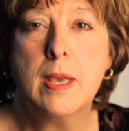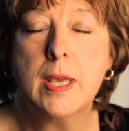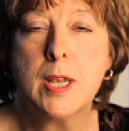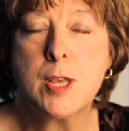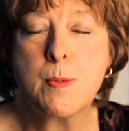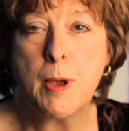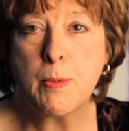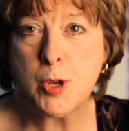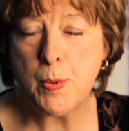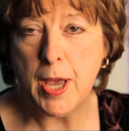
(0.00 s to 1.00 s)
It is
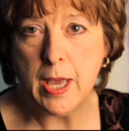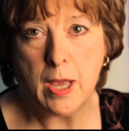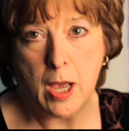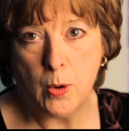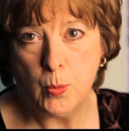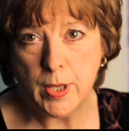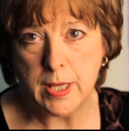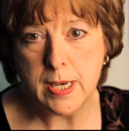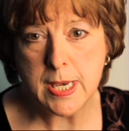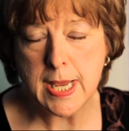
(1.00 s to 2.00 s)
published by uh,
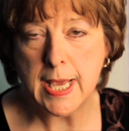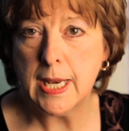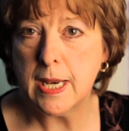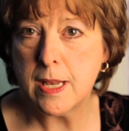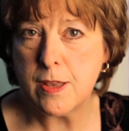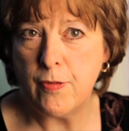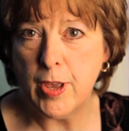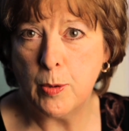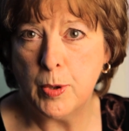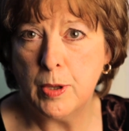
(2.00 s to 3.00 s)
Woodland and it is
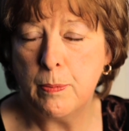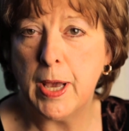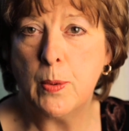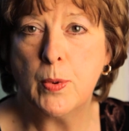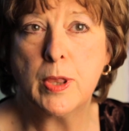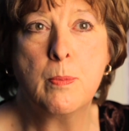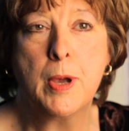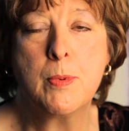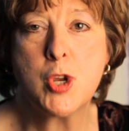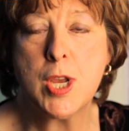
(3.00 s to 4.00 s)
available by Woodland
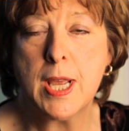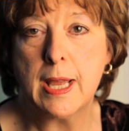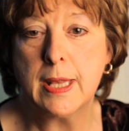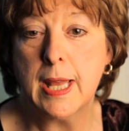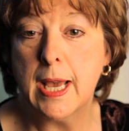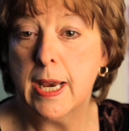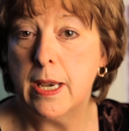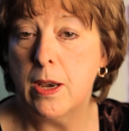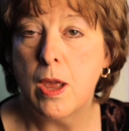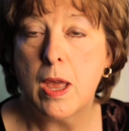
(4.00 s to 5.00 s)
Publishing
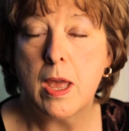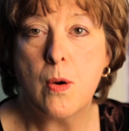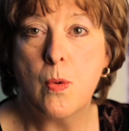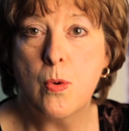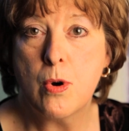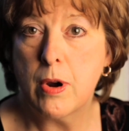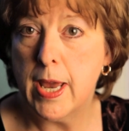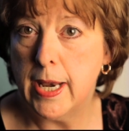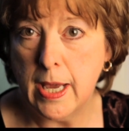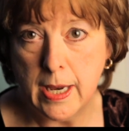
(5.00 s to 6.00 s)
online or
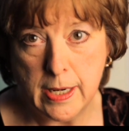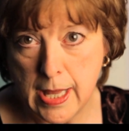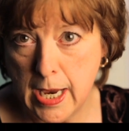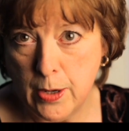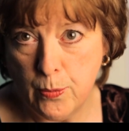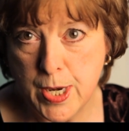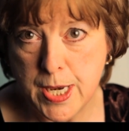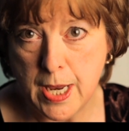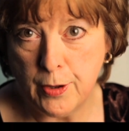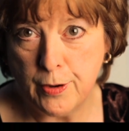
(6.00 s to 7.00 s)
any online
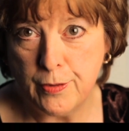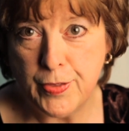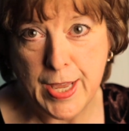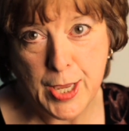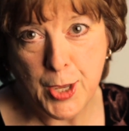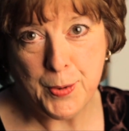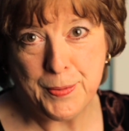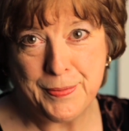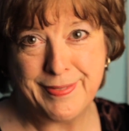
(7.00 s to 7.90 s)
retailer. Thank you.